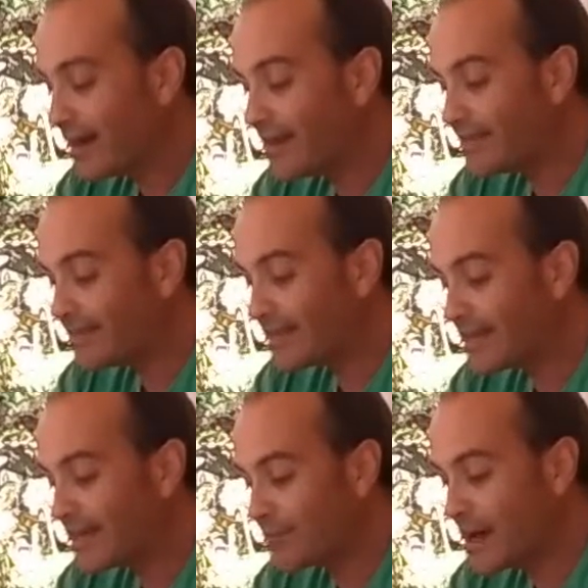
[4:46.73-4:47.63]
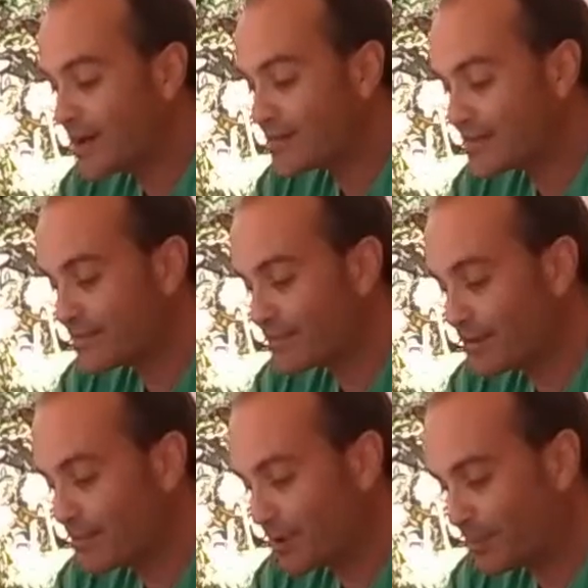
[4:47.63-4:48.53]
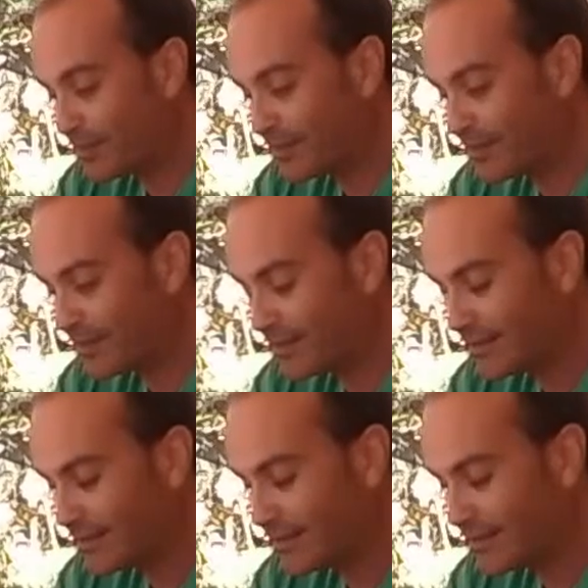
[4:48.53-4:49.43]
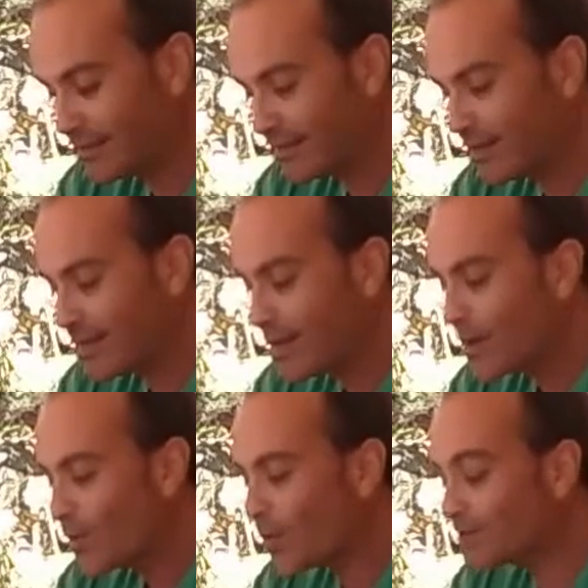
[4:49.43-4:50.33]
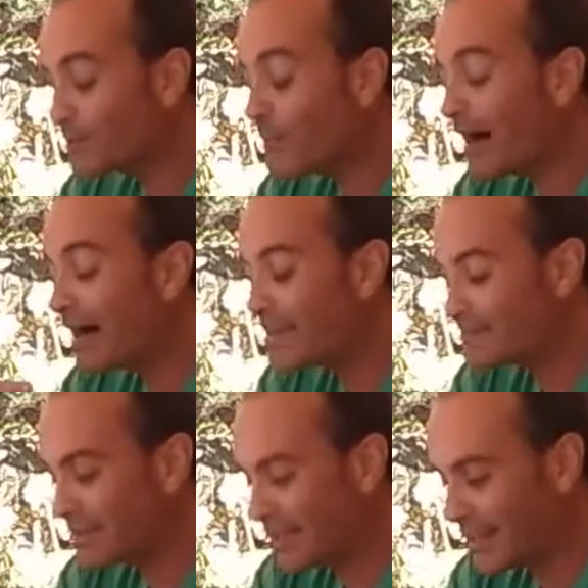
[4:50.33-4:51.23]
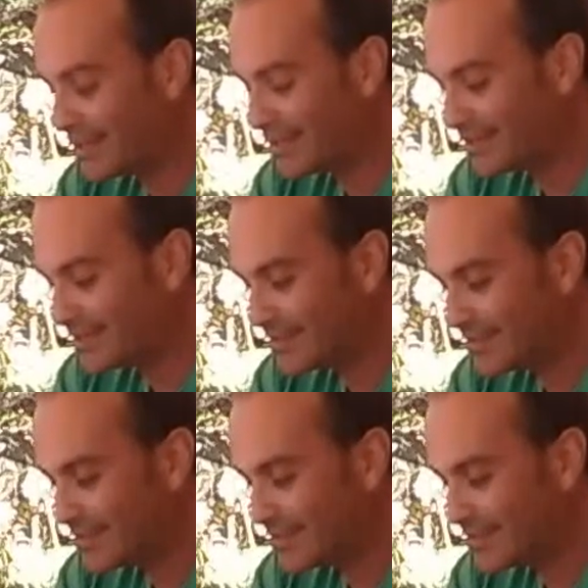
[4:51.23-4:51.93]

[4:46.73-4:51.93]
I think about it for a moment. What's my place?